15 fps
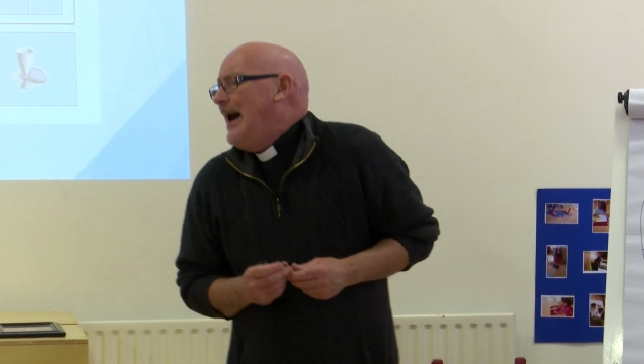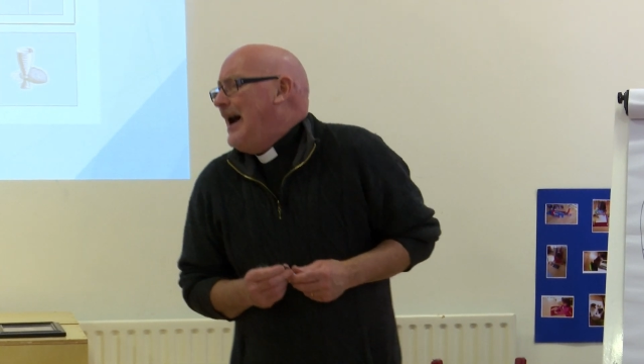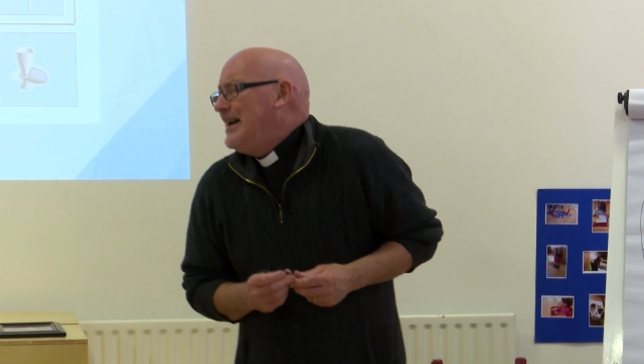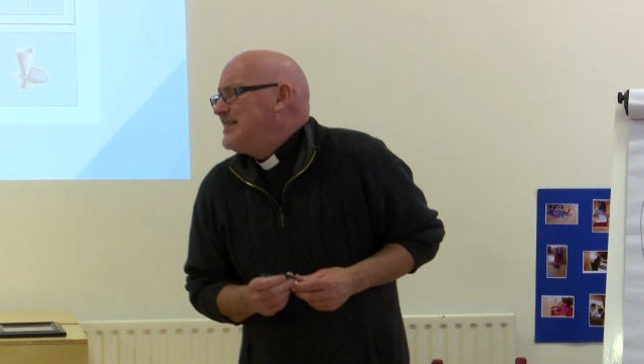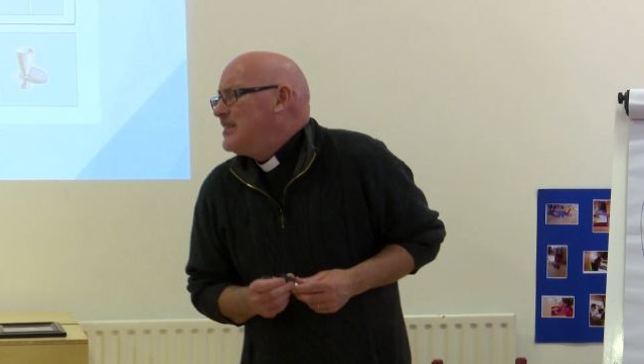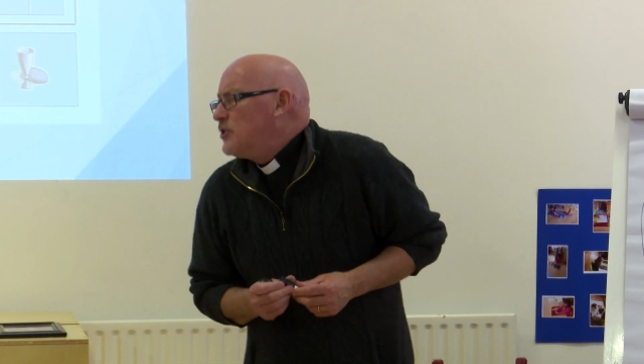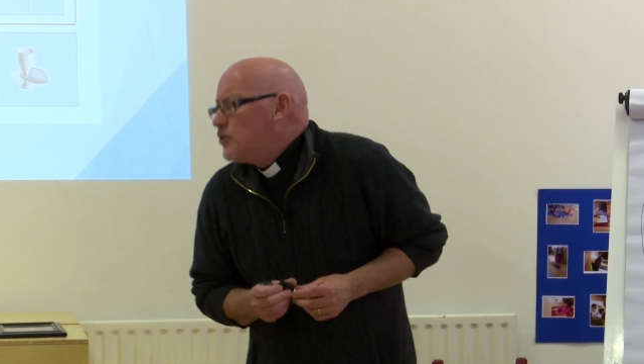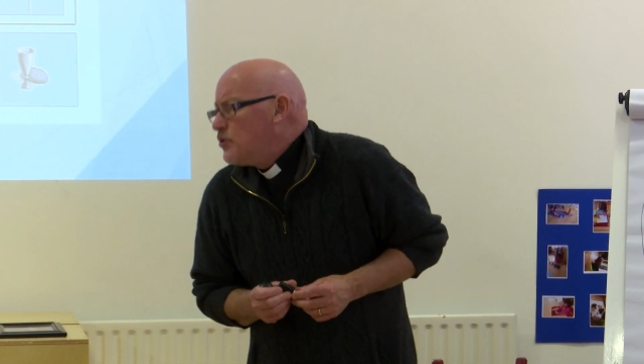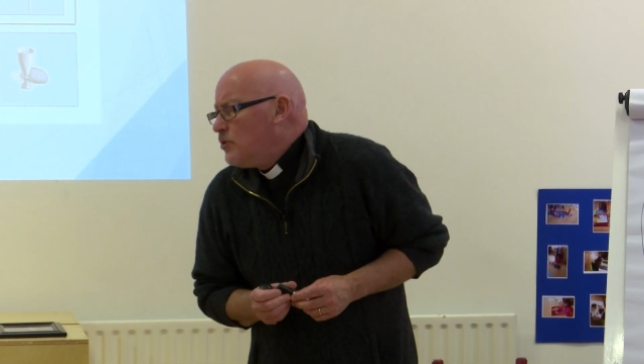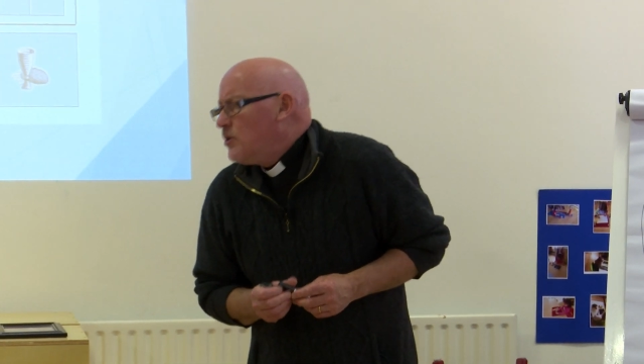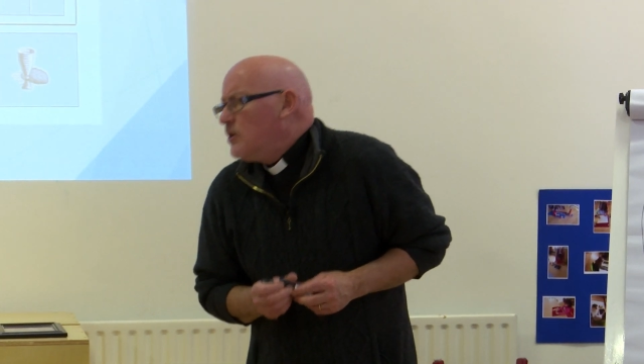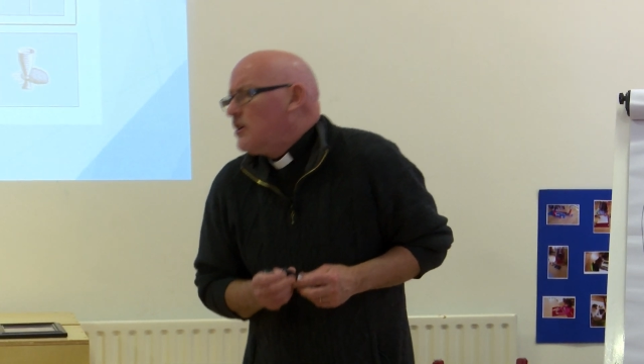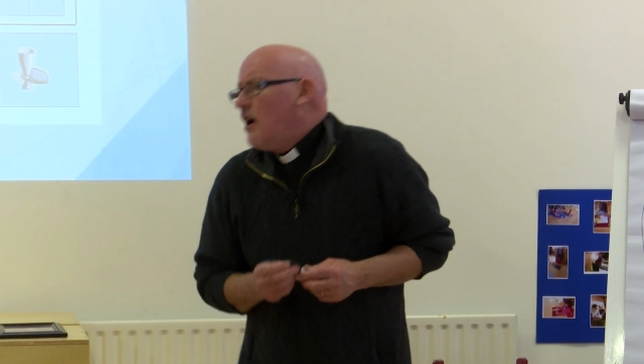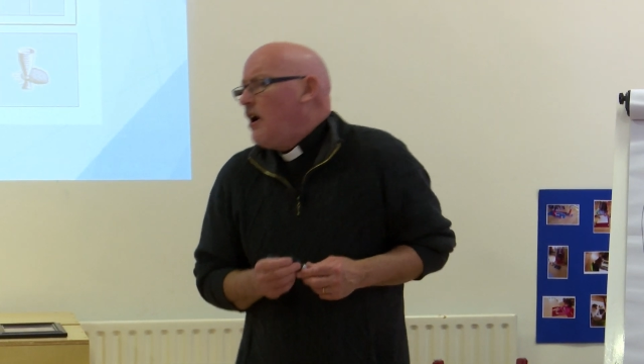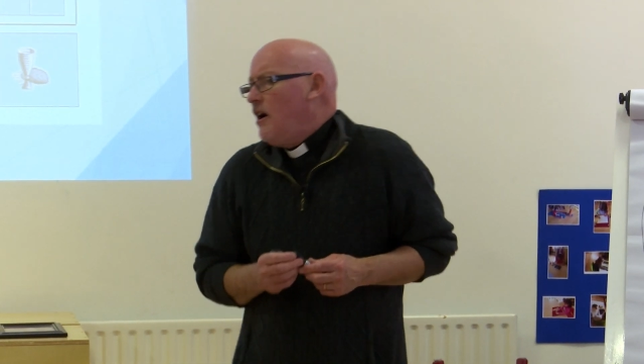a
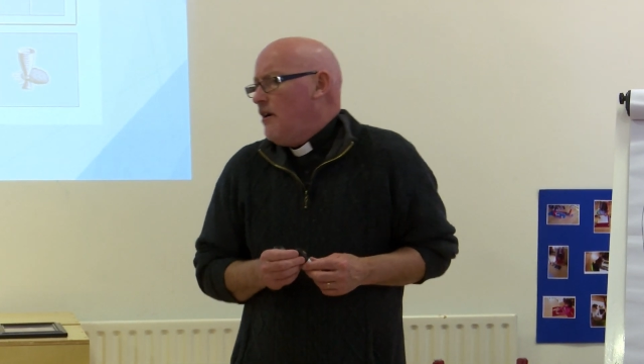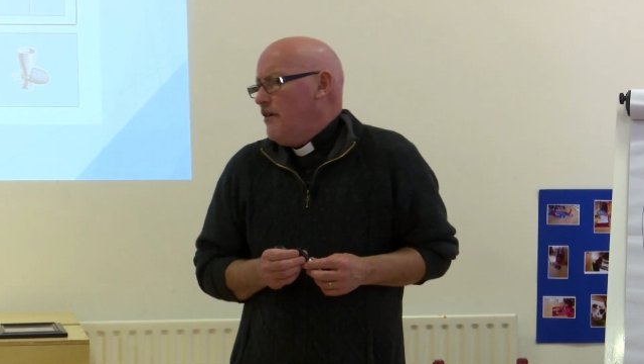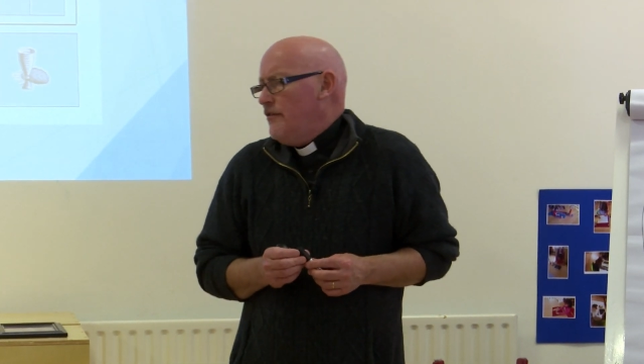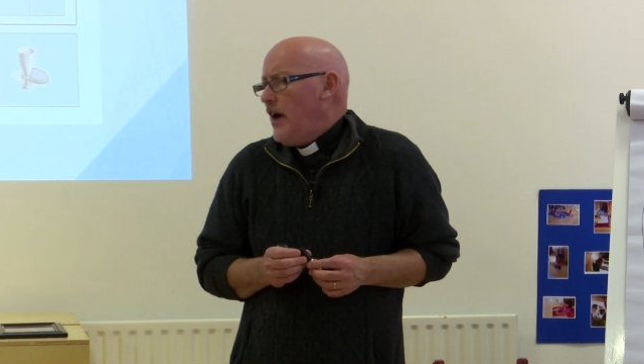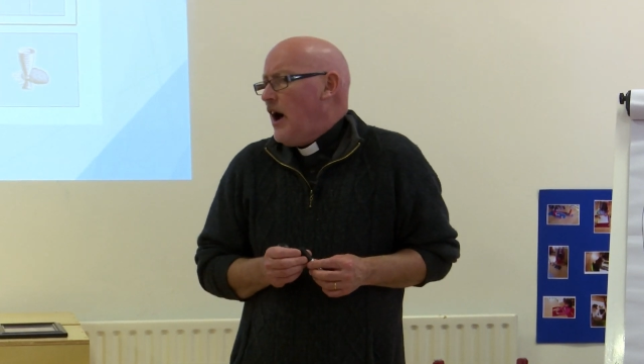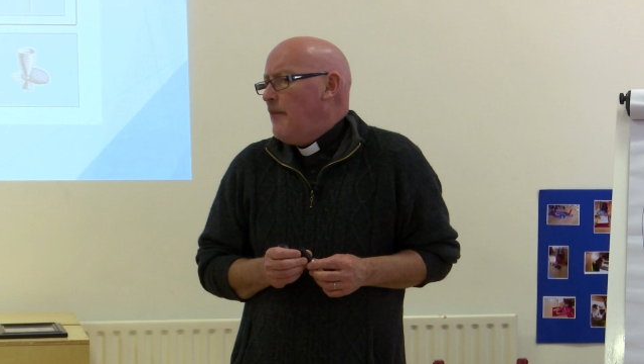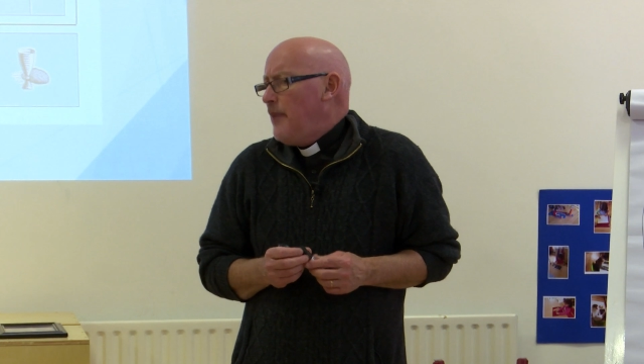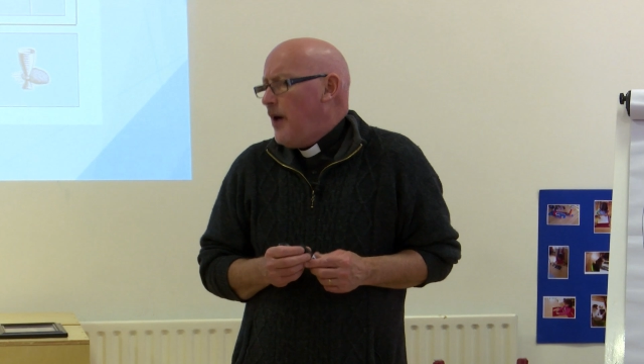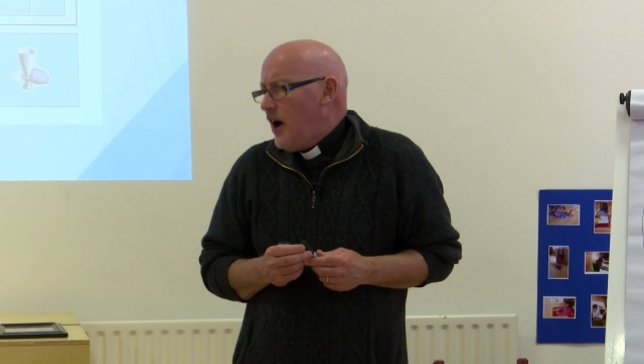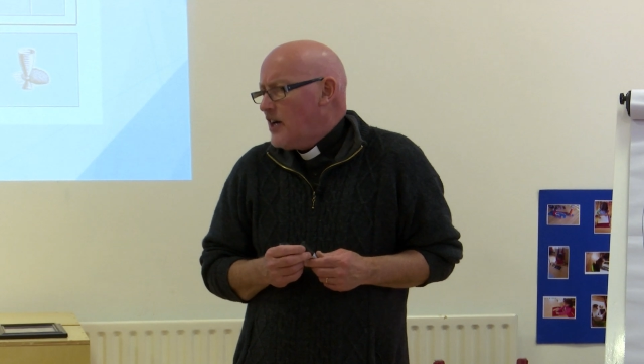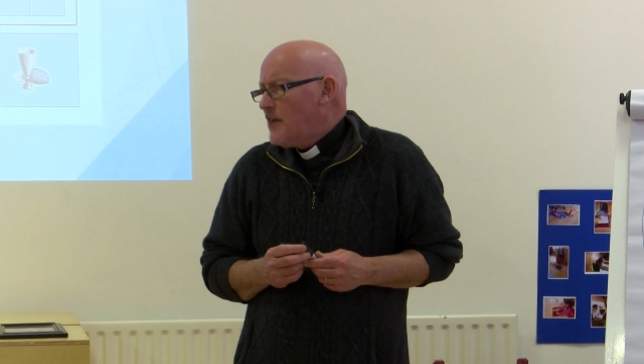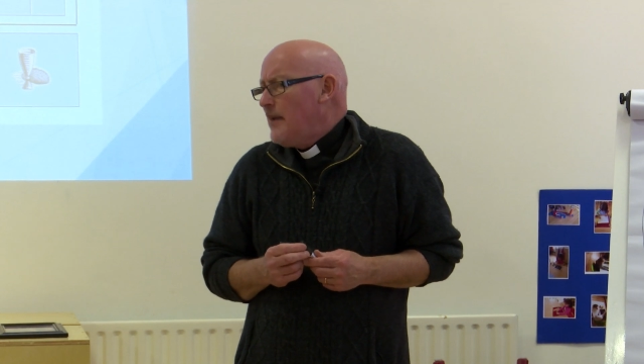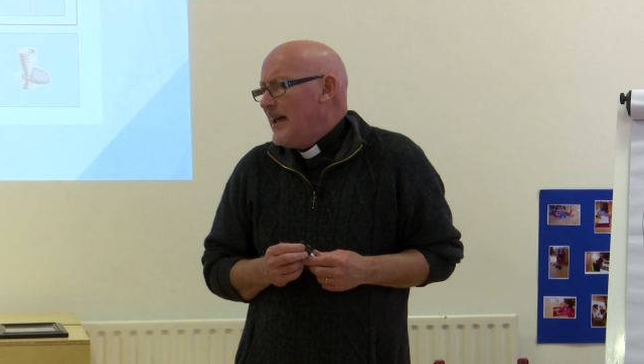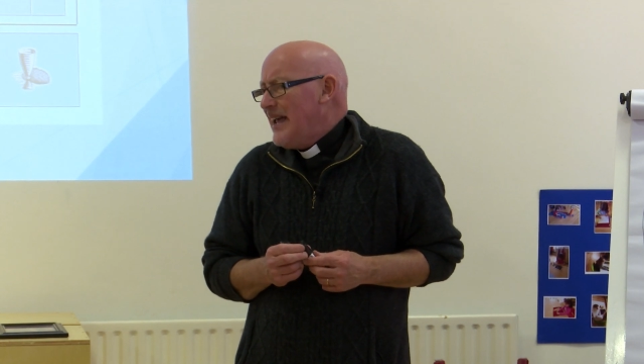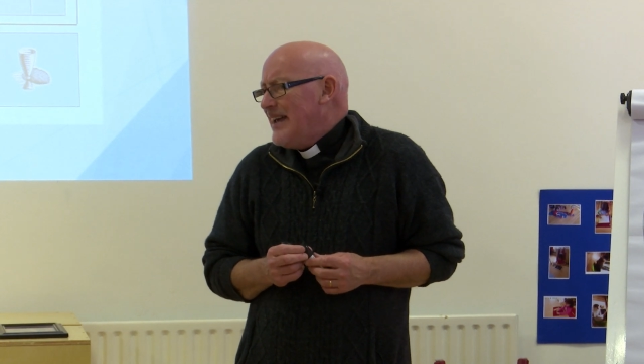sort of a part
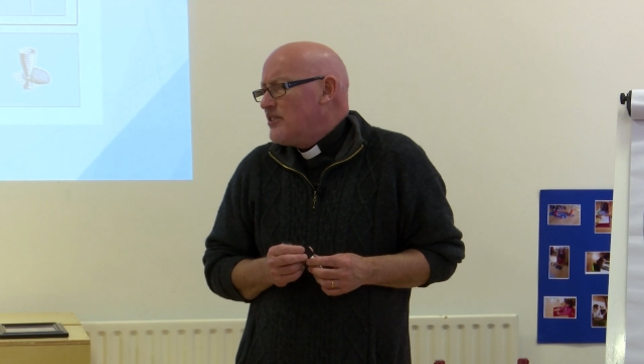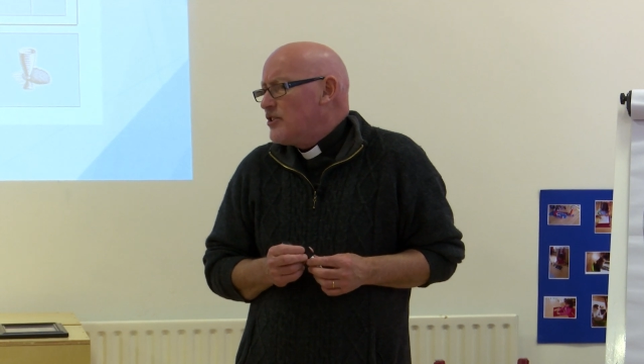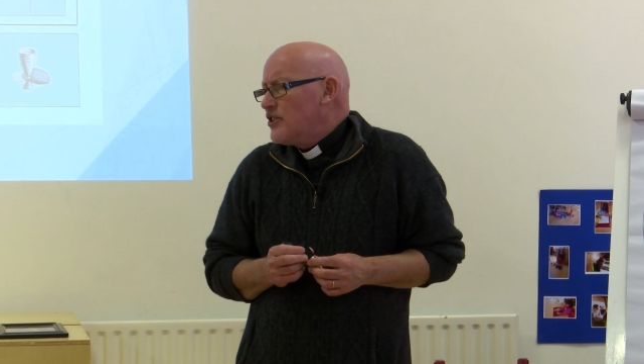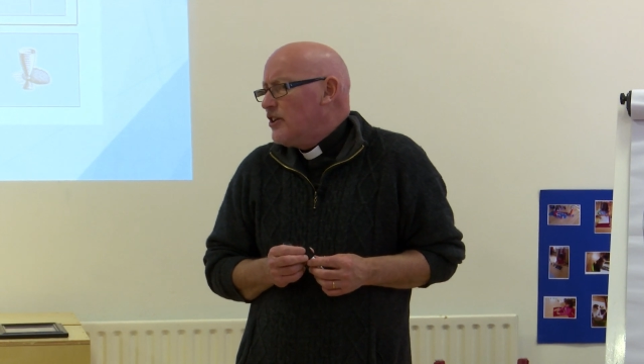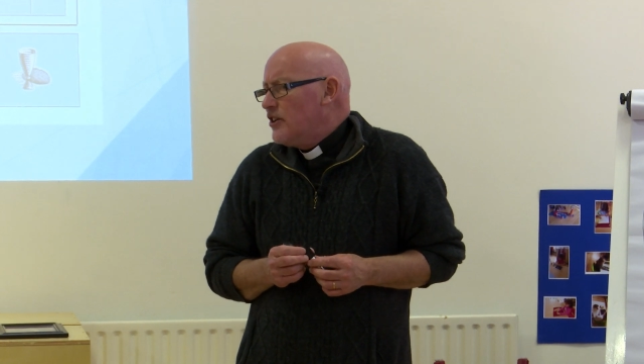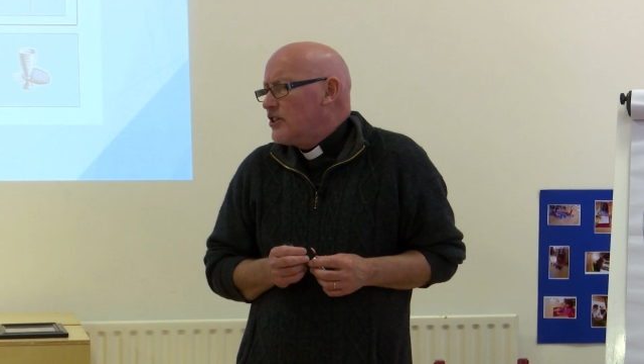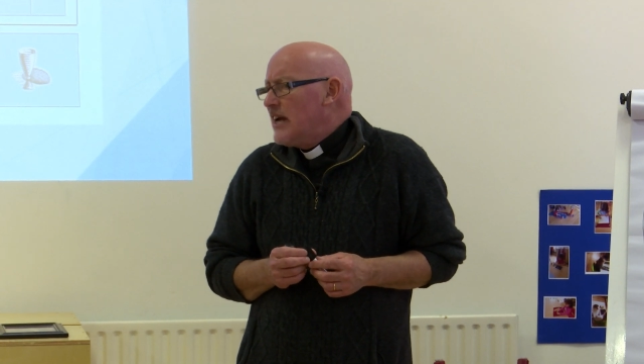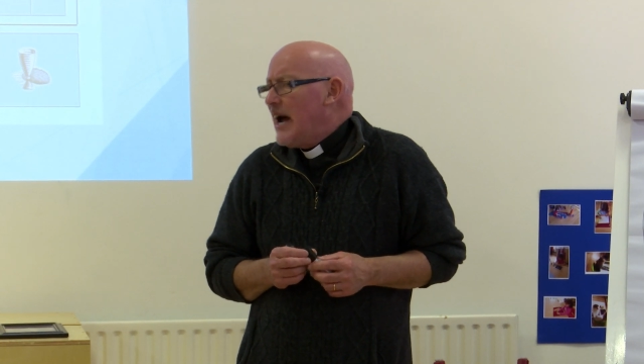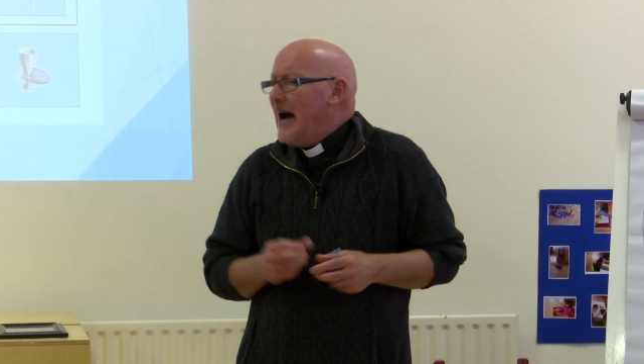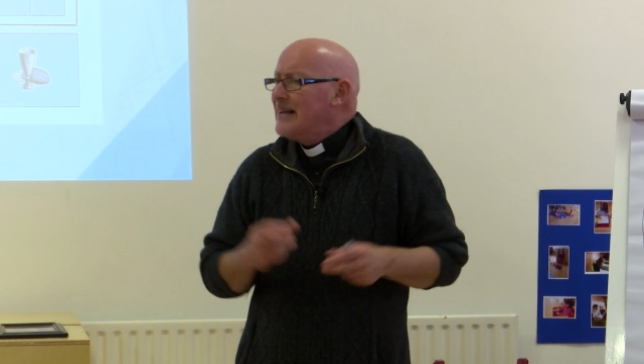of my introduction,